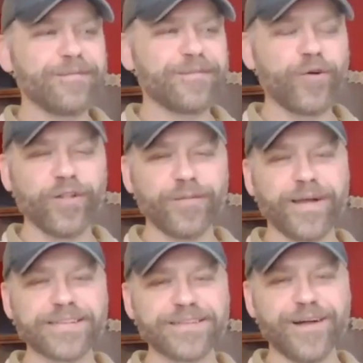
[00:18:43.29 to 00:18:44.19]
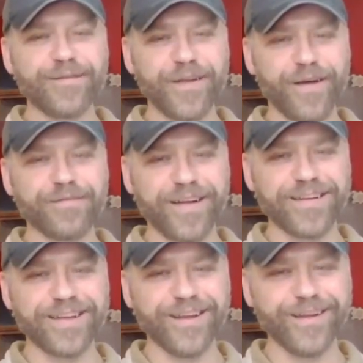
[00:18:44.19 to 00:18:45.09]
a fool of myself enough on
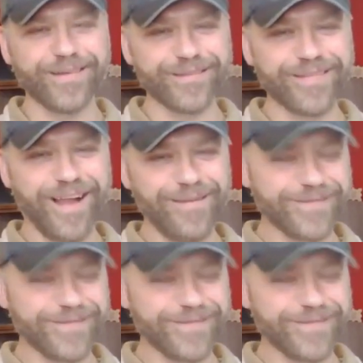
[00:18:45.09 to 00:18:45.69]
here. It's time